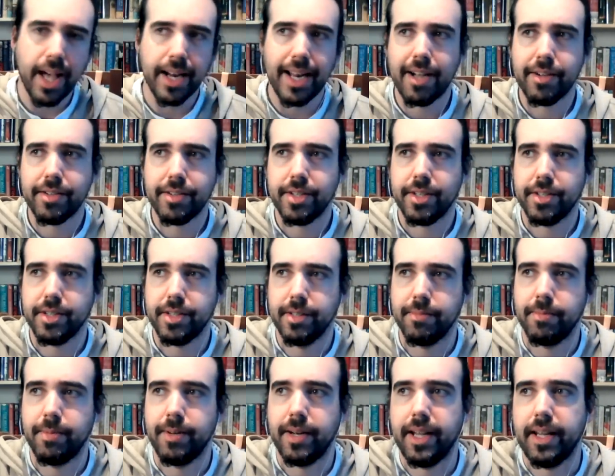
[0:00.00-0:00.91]
and out
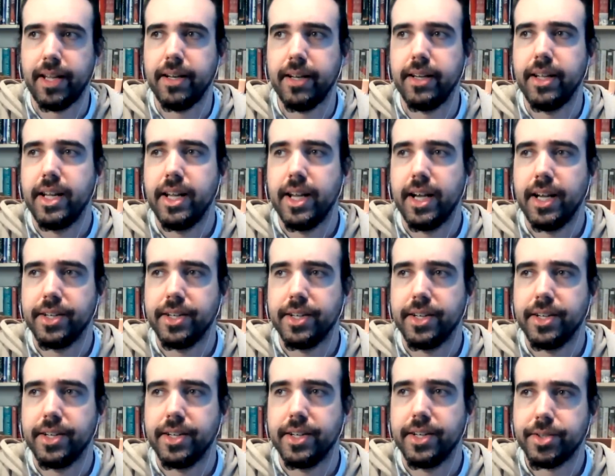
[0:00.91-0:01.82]
onto the plain,
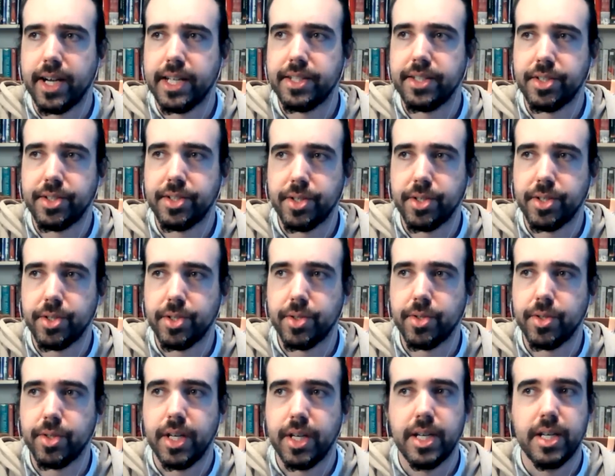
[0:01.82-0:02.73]
and tried
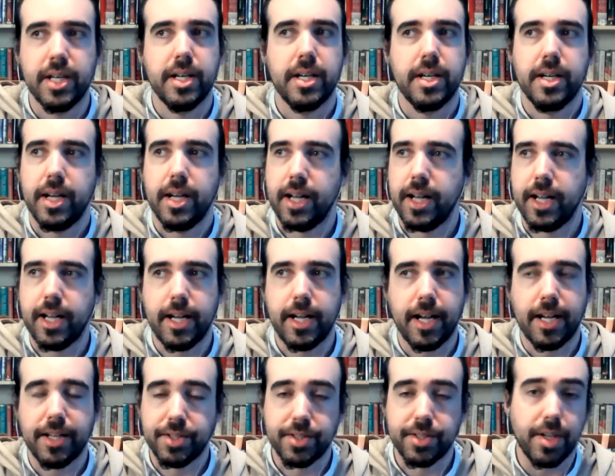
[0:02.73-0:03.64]
to
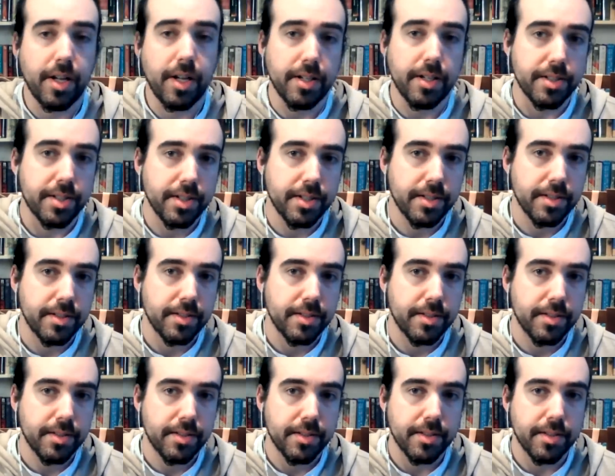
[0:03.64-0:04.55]
uh, assault
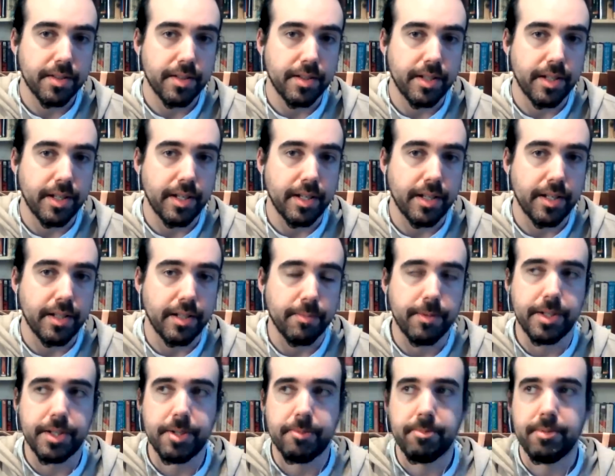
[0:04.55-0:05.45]
the the
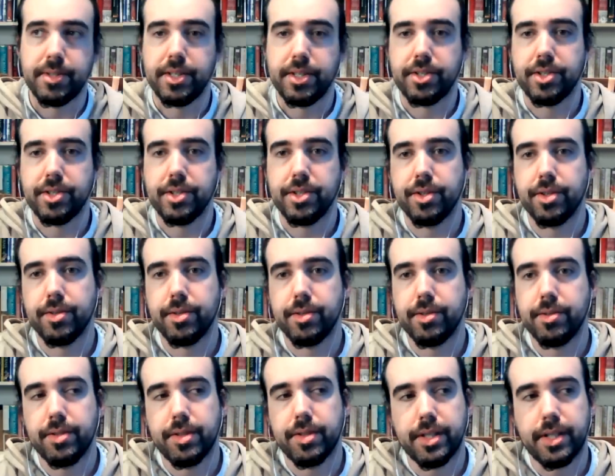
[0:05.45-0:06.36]
British position
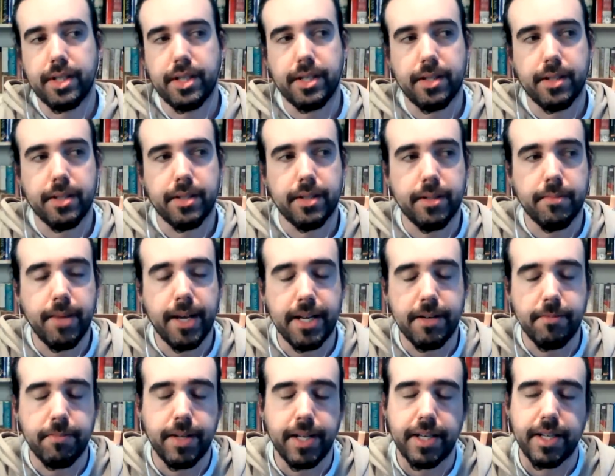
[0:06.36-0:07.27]
through the the
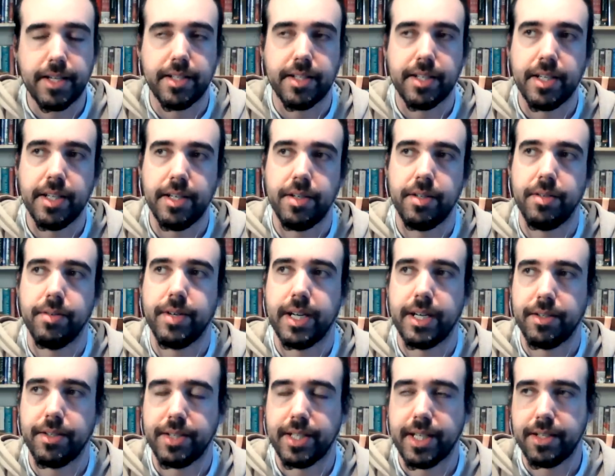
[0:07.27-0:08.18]
main picket at Hindu
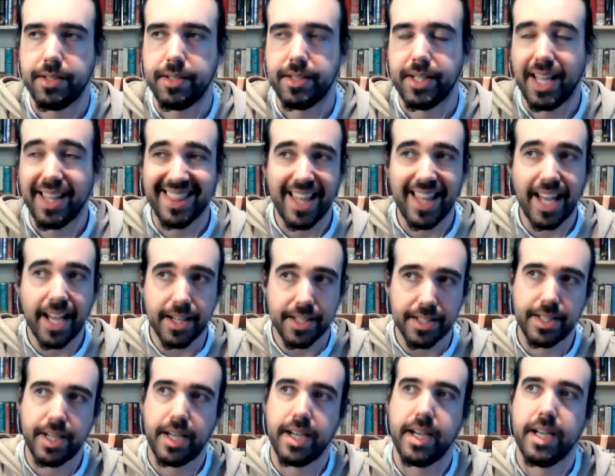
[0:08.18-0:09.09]
Rao's house at that
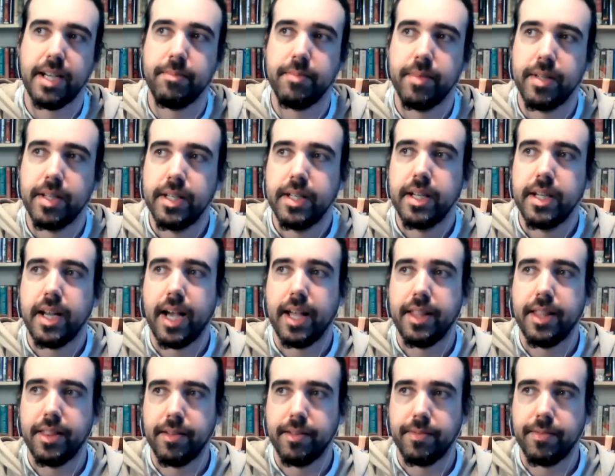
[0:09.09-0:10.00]
time.
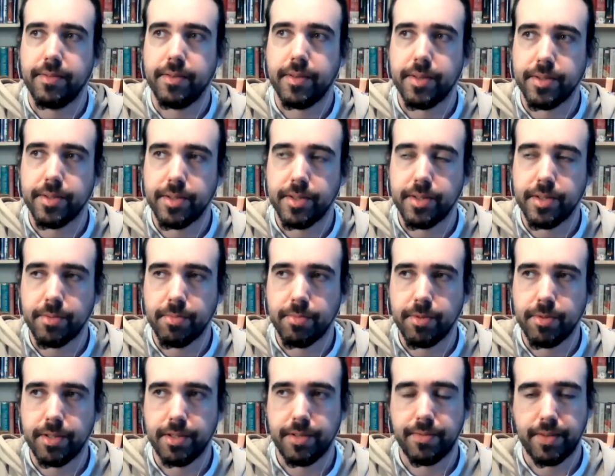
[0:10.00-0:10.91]
And the forces
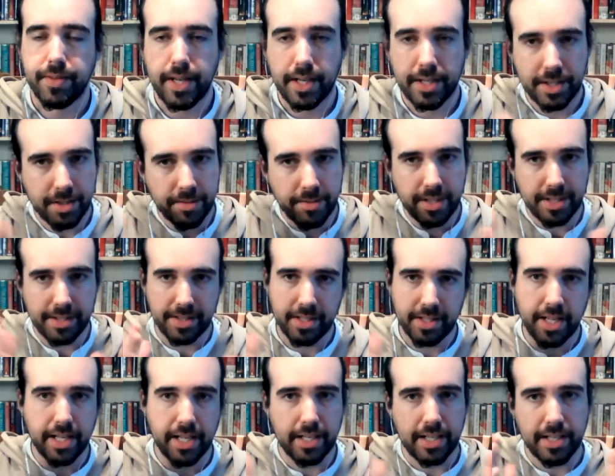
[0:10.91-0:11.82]
would fluctuate
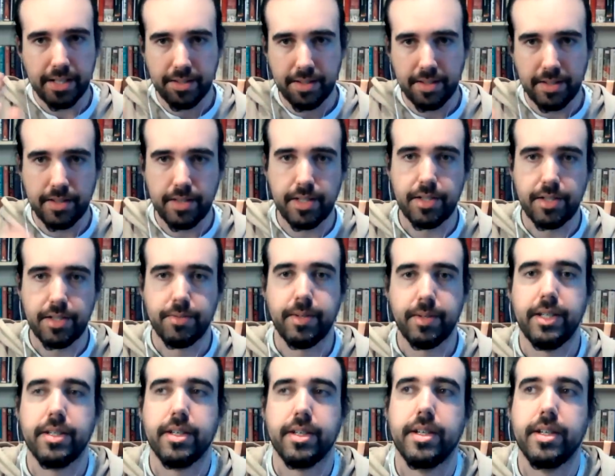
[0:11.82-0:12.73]
slightly as the siege
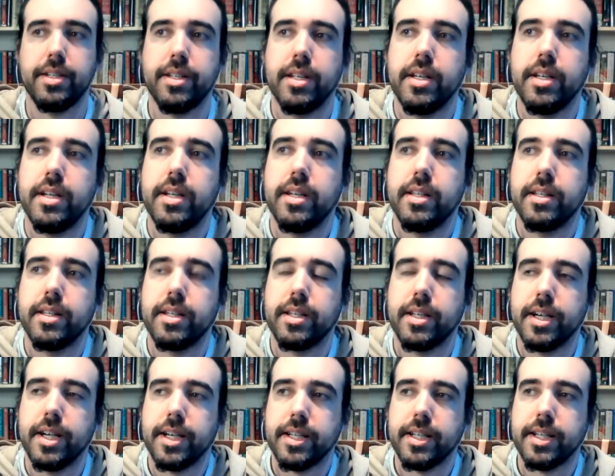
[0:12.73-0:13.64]
went on. The
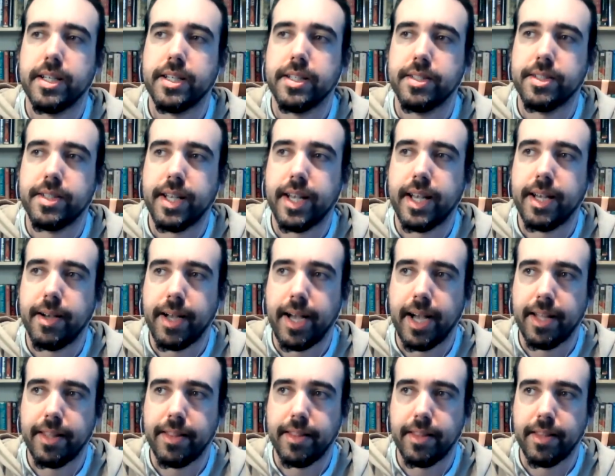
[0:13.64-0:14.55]
Gurkhas
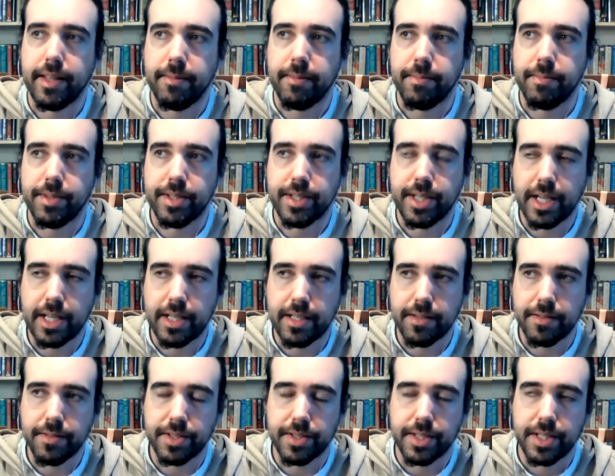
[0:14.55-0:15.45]
had
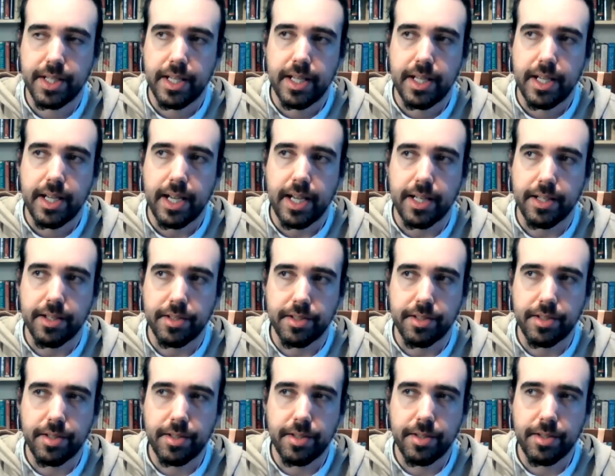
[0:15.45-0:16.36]
themselves and
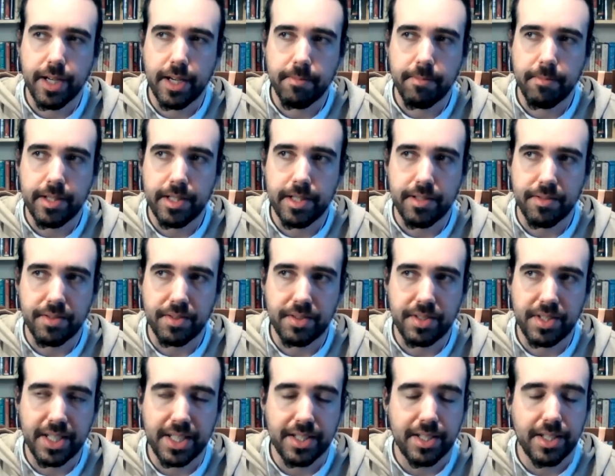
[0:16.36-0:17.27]
two companies with
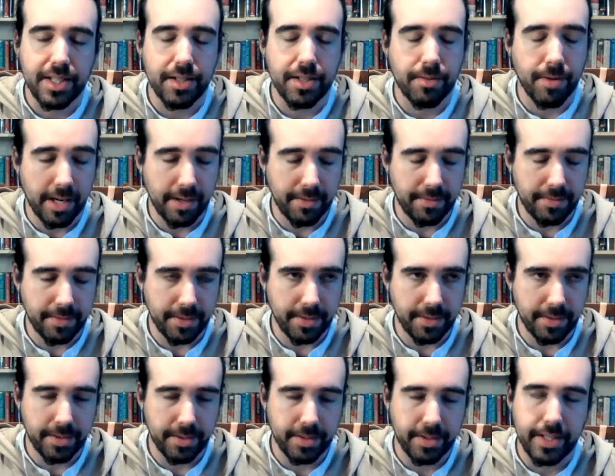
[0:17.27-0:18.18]
sixtieth
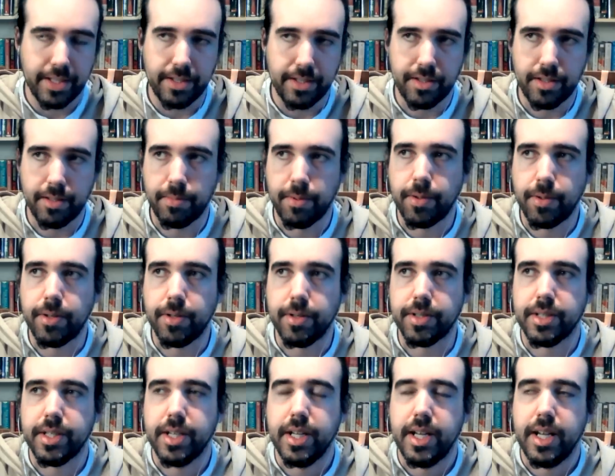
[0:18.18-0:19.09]
Rifles in
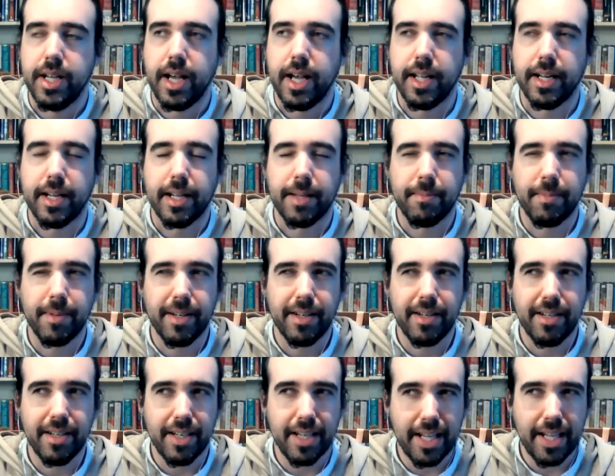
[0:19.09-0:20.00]
support, and I
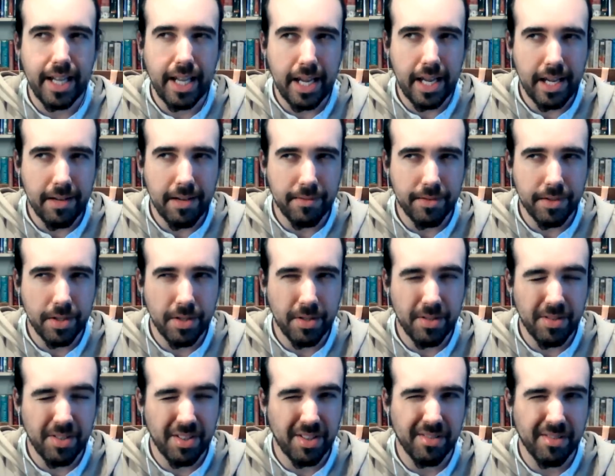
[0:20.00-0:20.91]
believe
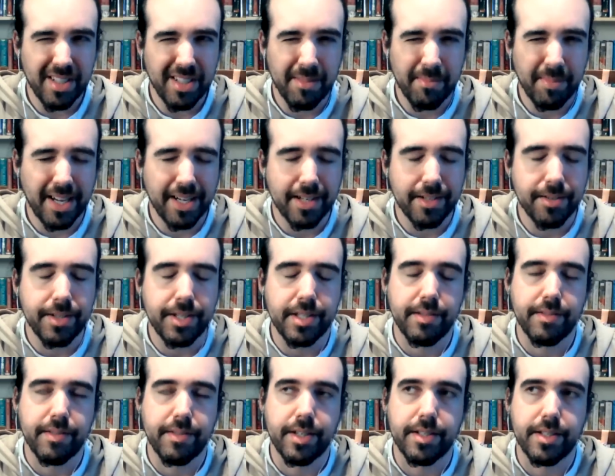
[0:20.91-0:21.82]
two to three batteries
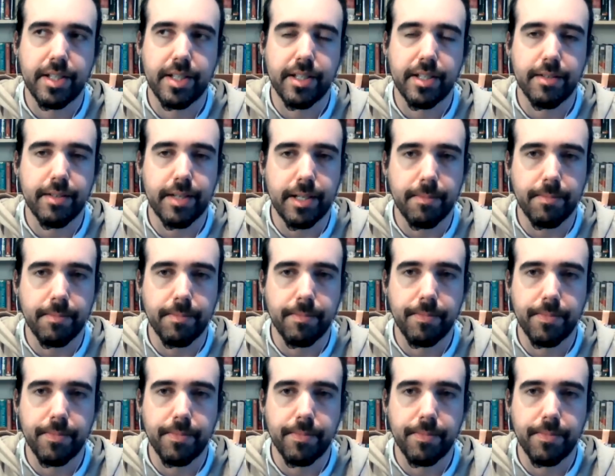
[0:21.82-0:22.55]
of artillery